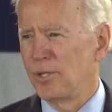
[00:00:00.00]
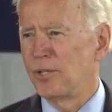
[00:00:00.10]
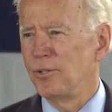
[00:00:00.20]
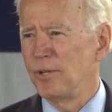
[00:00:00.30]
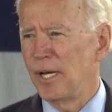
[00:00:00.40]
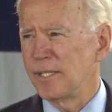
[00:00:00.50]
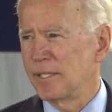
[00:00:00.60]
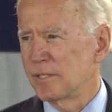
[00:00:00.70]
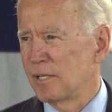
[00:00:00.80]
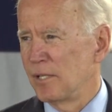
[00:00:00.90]
We can unite
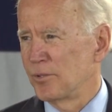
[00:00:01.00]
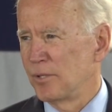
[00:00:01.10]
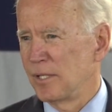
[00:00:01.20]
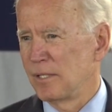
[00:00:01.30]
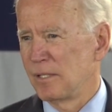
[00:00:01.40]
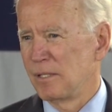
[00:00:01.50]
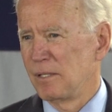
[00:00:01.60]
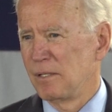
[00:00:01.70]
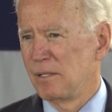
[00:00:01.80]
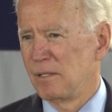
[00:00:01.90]
this country,
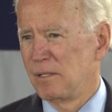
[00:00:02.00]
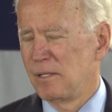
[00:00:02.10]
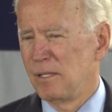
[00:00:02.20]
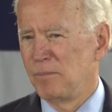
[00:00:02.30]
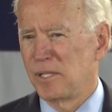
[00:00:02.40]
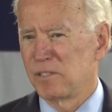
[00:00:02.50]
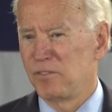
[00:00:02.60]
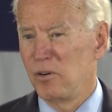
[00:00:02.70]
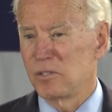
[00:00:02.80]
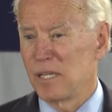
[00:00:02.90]

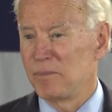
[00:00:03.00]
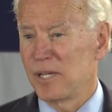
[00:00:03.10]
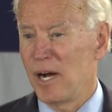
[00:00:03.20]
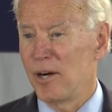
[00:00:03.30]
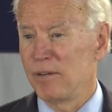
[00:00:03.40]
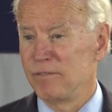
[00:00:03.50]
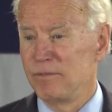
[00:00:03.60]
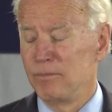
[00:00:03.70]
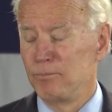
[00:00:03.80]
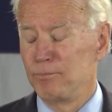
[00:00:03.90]
because, folks, I'm tired of
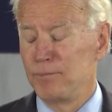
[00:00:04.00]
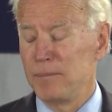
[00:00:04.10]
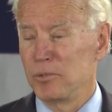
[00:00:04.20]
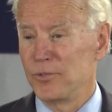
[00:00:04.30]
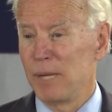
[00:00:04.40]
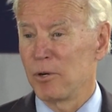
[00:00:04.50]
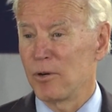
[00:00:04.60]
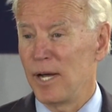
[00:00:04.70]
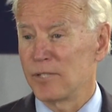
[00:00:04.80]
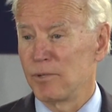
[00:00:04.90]
people,
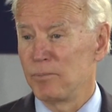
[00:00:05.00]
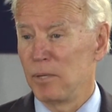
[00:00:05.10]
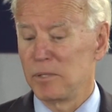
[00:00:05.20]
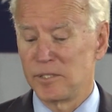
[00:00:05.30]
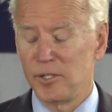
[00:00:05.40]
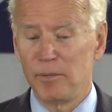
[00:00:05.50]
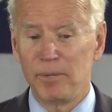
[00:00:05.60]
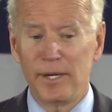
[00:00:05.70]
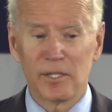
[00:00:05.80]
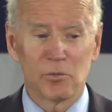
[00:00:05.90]
Democrats, Republicans,
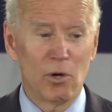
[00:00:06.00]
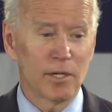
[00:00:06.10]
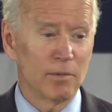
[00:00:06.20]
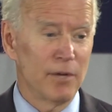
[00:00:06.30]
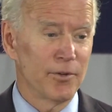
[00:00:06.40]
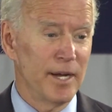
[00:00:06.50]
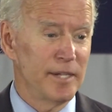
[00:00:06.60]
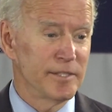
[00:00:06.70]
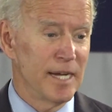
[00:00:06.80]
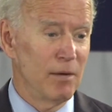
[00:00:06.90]
Independents, walking around with
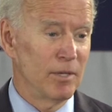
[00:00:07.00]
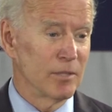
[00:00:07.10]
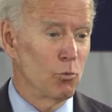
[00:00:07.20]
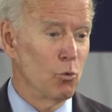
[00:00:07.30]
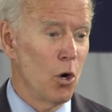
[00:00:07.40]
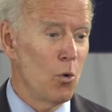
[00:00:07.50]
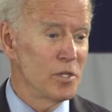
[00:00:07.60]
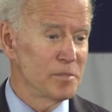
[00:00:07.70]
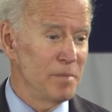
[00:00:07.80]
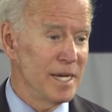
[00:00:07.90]
their heads down like,
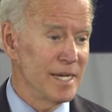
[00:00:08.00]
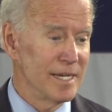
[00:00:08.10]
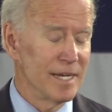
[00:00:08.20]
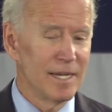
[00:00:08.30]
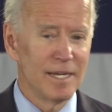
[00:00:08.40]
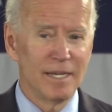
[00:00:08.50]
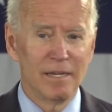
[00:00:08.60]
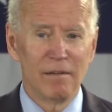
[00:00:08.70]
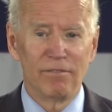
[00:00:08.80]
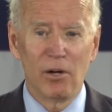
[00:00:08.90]
woe is me,
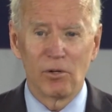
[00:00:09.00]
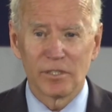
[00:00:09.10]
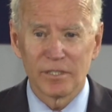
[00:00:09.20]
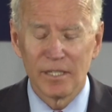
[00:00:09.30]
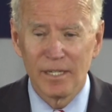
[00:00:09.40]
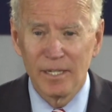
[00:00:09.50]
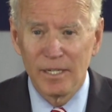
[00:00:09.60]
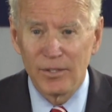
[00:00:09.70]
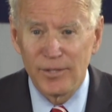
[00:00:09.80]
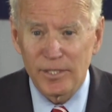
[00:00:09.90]
folks.
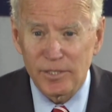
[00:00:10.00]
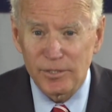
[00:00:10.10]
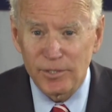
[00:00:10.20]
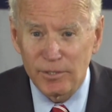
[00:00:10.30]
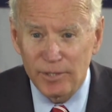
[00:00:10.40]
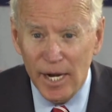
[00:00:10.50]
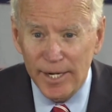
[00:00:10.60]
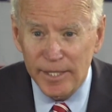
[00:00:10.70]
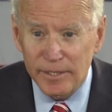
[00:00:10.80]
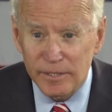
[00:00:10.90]
This is the
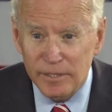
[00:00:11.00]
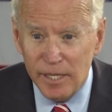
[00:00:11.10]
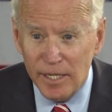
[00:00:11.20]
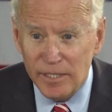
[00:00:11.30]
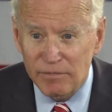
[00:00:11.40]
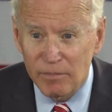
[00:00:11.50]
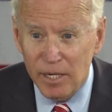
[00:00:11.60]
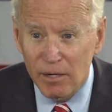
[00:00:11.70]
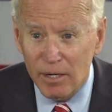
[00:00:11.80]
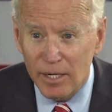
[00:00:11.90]
United States of
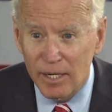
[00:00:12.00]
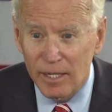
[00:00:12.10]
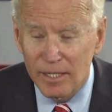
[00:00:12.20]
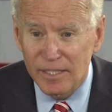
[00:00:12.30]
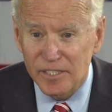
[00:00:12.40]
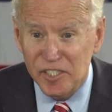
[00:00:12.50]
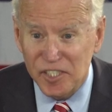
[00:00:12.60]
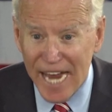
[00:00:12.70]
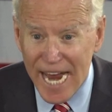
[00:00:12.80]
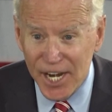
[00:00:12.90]
America.
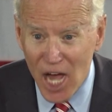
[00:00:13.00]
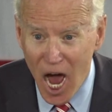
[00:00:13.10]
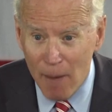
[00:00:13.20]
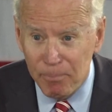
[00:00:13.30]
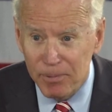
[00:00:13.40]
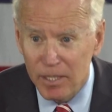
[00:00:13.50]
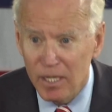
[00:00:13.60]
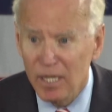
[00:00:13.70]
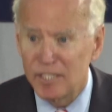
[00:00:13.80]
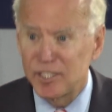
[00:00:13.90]
Stand up.
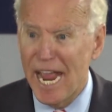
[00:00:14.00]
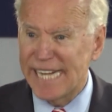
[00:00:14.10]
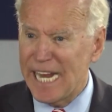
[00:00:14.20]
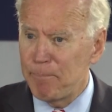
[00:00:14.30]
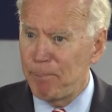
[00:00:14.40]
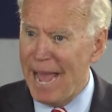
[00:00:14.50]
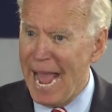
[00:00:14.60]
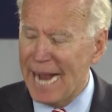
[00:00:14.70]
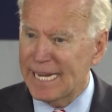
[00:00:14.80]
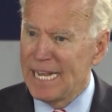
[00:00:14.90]
Take it
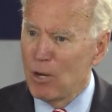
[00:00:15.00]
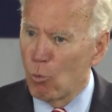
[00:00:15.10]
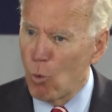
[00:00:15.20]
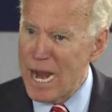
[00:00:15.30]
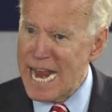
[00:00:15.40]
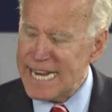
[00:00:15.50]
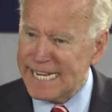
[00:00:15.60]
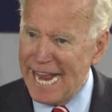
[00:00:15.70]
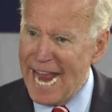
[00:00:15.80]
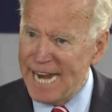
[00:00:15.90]
back. We
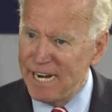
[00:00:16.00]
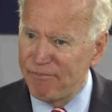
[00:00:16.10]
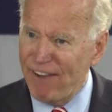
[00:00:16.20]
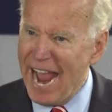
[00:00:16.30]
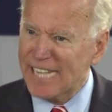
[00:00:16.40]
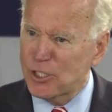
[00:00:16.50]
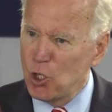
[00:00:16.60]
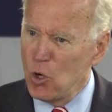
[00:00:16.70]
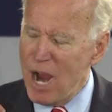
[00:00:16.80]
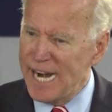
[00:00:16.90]
can, in fact,
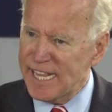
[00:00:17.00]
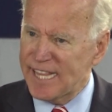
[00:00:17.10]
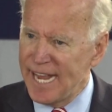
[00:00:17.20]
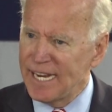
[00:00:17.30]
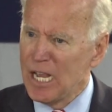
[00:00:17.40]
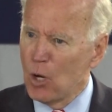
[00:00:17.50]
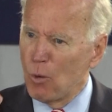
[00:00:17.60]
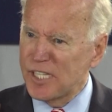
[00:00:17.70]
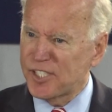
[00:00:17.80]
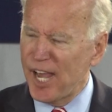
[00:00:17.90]
do anything
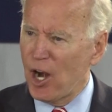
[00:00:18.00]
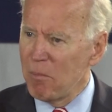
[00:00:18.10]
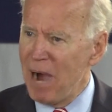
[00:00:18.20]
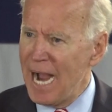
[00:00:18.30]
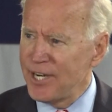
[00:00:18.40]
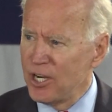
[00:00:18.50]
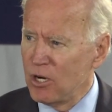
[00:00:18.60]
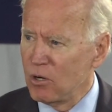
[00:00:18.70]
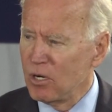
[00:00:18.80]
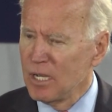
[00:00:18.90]
we set our mind to.
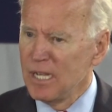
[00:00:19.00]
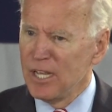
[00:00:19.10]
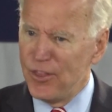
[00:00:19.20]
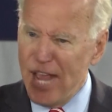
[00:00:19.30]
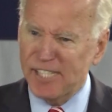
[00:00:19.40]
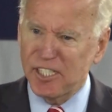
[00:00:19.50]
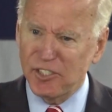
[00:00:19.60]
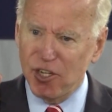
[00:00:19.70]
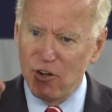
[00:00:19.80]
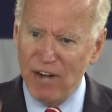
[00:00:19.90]
This
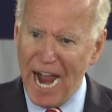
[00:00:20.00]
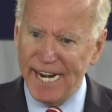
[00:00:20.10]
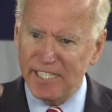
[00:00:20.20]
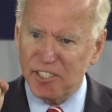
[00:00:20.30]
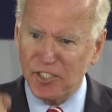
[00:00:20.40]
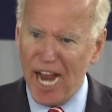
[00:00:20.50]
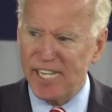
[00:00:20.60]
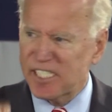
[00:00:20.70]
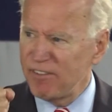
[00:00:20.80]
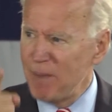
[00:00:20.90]
is the United
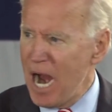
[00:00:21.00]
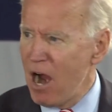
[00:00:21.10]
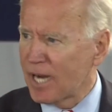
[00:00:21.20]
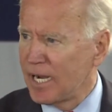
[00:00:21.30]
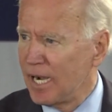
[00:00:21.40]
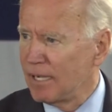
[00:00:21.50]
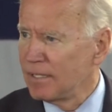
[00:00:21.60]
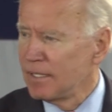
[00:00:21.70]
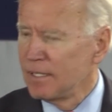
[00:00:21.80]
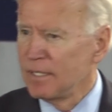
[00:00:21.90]
States of America.
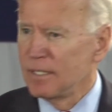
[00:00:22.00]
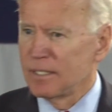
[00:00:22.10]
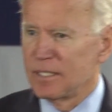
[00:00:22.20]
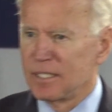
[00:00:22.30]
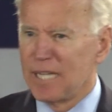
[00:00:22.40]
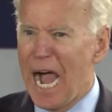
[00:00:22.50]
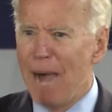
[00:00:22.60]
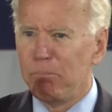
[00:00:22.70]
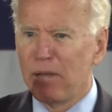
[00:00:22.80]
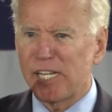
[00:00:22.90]

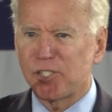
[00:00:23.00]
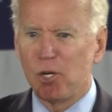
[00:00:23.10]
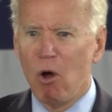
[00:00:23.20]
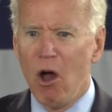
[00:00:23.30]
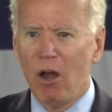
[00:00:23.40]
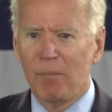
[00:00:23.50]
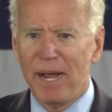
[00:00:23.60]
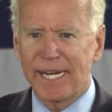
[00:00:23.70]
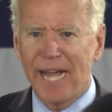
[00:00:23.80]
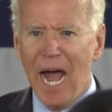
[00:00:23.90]
God bless you all, and
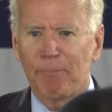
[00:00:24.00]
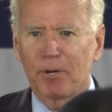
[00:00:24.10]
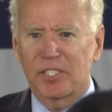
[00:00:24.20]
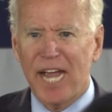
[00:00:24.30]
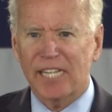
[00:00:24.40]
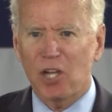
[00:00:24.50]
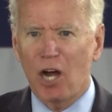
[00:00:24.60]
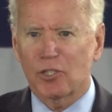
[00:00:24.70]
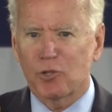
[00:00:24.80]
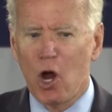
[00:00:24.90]
may God protect
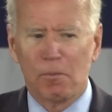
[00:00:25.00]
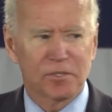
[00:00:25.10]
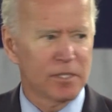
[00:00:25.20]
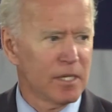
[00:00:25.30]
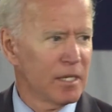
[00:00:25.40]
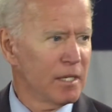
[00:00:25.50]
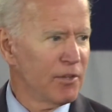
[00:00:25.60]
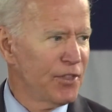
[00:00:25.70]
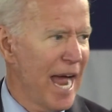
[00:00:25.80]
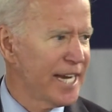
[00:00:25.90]
our troops.
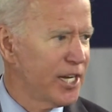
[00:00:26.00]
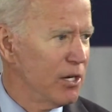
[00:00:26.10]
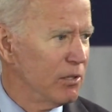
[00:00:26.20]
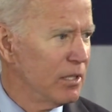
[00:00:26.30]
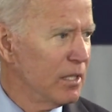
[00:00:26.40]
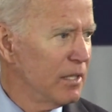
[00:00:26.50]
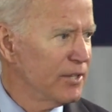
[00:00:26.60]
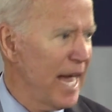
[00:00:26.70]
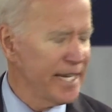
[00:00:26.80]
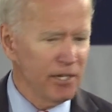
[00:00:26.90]
Thank you.
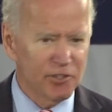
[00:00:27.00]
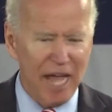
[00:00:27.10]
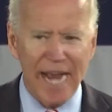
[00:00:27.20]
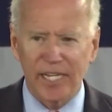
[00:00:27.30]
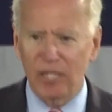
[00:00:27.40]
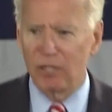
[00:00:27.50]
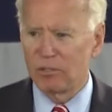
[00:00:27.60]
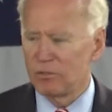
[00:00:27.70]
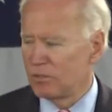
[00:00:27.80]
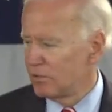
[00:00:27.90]
Thank you. Thank you.
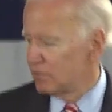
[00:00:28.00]
Thank you.